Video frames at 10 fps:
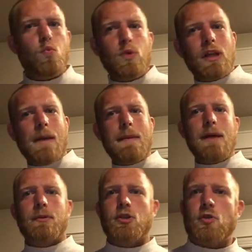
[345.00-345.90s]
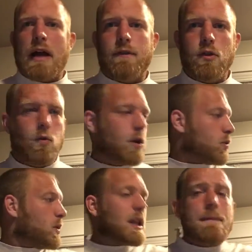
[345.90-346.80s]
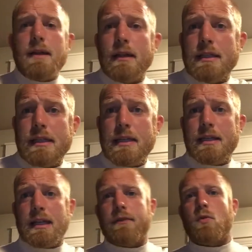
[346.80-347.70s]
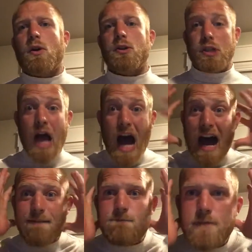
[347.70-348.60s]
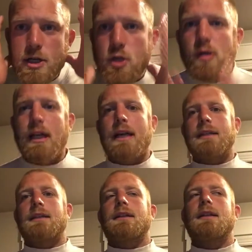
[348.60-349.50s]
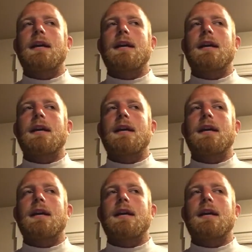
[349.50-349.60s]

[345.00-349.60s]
Will I be able to travel the world? Will I be able to see the seven wonders? I visualize it.